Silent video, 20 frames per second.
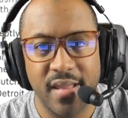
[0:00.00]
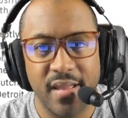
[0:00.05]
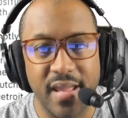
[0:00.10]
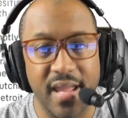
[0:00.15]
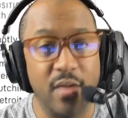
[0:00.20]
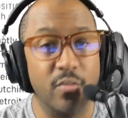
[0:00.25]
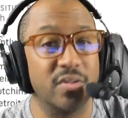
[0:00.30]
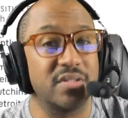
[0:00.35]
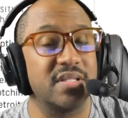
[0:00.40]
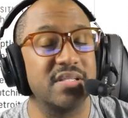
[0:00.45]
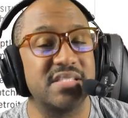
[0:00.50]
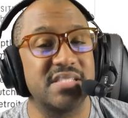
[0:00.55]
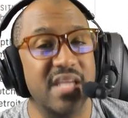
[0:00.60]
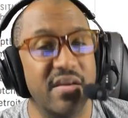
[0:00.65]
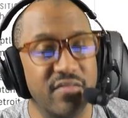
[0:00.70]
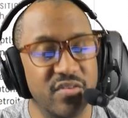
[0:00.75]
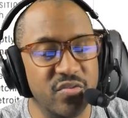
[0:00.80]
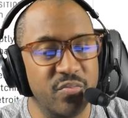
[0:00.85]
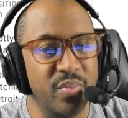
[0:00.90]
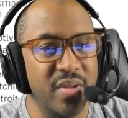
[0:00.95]
and with the
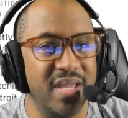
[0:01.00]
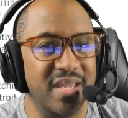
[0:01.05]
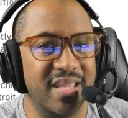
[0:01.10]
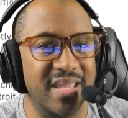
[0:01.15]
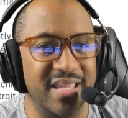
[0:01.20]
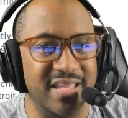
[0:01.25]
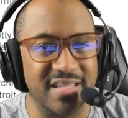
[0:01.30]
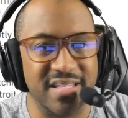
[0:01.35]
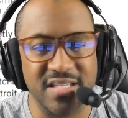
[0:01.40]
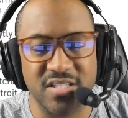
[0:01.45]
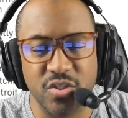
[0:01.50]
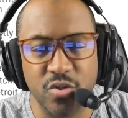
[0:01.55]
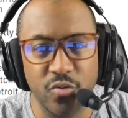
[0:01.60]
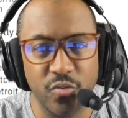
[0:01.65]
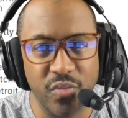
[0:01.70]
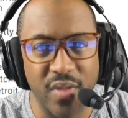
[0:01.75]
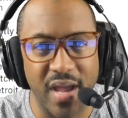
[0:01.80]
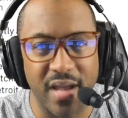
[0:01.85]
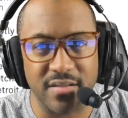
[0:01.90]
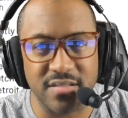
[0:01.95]
seventh pick in the two
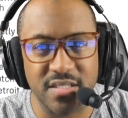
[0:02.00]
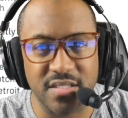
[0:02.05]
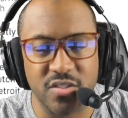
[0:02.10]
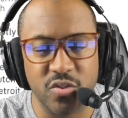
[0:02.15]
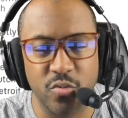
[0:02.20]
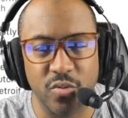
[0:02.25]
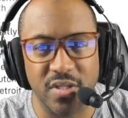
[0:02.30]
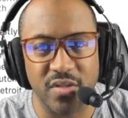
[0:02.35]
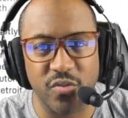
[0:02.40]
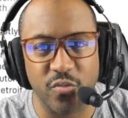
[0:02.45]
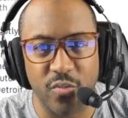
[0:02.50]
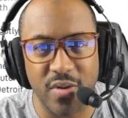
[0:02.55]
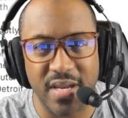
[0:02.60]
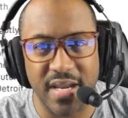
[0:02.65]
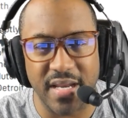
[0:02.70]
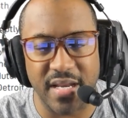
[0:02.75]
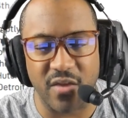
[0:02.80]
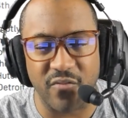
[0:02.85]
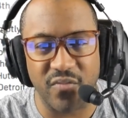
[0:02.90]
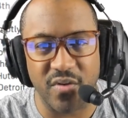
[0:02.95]
thousand twenty-three
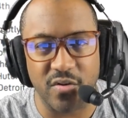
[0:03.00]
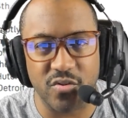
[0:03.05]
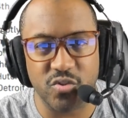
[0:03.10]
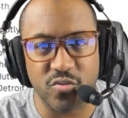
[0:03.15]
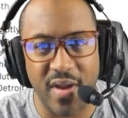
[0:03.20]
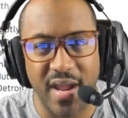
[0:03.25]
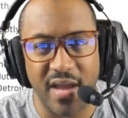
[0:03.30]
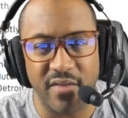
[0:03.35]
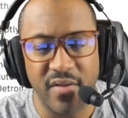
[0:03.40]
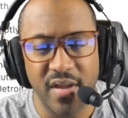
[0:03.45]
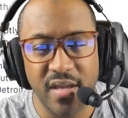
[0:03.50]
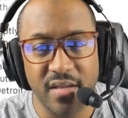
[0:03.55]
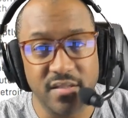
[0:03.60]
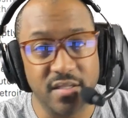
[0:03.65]
N F L Draft,